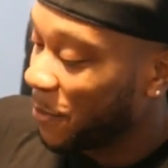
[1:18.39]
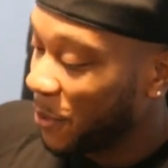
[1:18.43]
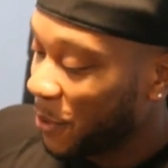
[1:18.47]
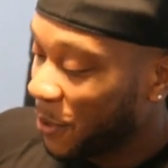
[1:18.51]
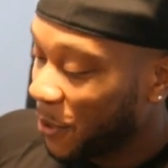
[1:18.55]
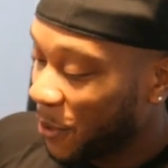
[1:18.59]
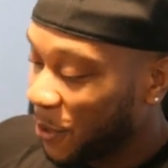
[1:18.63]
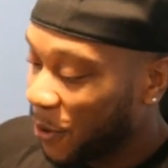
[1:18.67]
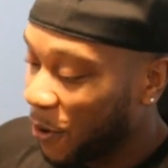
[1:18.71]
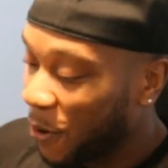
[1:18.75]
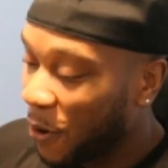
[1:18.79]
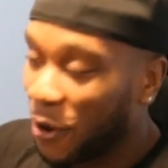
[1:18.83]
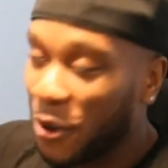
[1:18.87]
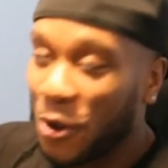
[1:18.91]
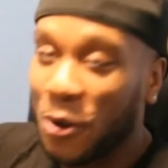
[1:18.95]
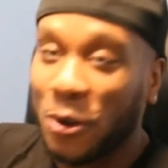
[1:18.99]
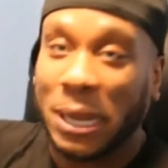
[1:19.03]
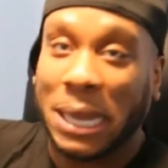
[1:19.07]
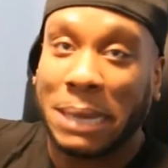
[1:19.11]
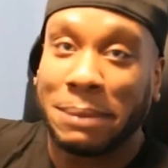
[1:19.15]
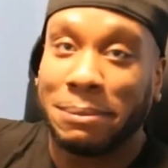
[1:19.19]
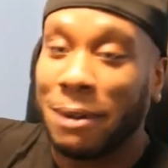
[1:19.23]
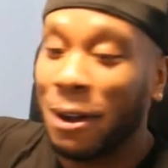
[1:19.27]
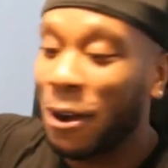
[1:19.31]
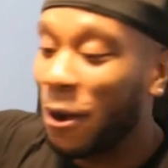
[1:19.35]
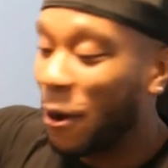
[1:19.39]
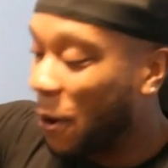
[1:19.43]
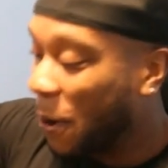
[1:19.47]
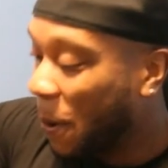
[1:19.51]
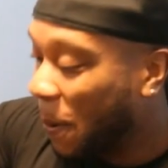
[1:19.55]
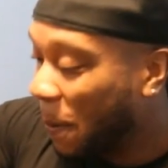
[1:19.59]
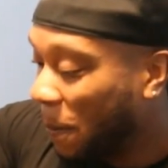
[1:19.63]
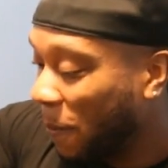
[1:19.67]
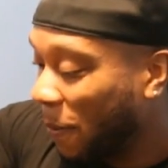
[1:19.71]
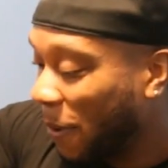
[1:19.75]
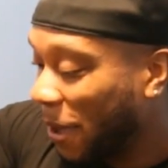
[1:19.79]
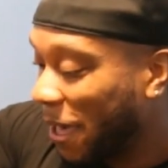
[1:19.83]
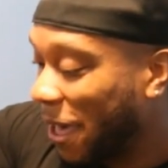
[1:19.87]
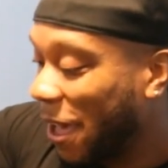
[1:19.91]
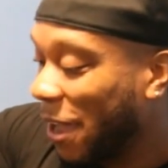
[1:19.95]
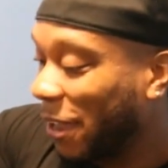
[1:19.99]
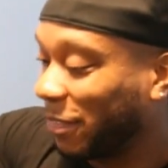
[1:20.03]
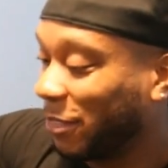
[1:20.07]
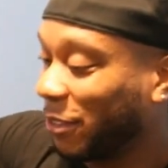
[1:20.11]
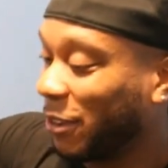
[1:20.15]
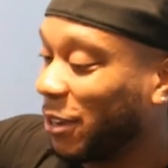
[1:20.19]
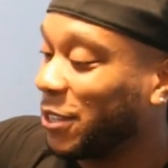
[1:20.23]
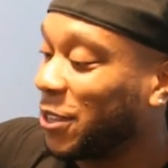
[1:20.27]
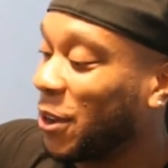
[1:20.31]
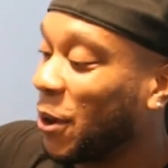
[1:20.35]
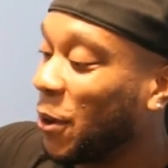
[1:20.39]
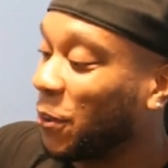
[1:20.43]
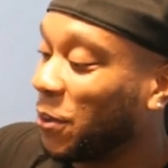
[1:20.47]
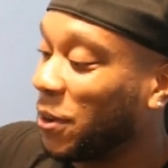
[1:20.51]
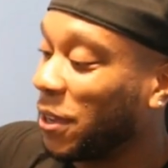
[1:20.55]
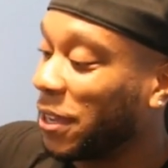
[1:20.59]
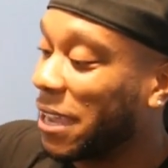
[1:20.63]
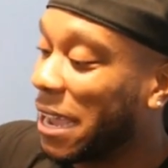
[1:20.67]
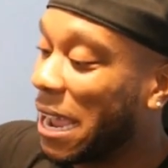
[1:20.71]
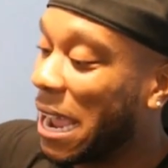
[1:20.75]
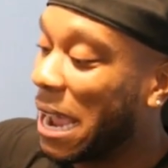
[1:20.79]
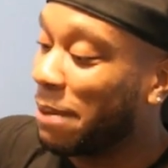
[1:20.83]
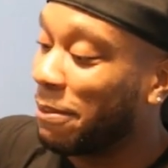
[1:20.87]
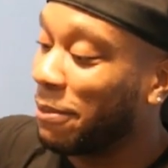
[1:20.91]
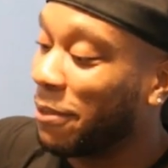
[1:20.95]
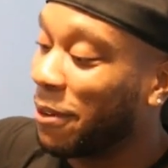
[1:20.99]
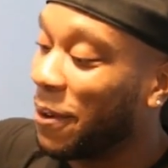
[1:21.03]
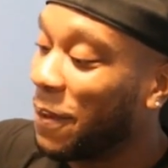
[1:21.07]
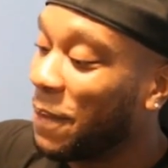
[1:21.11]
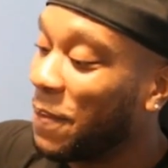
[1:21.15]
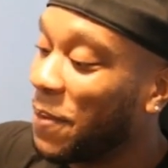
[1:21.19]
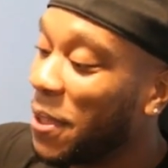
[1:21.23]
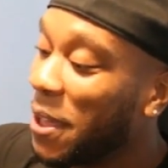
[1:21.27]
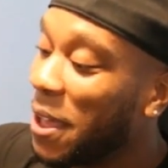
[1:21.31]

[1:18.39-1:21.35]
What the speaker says: You already know I got my homeboy Hector. He's holding the camera.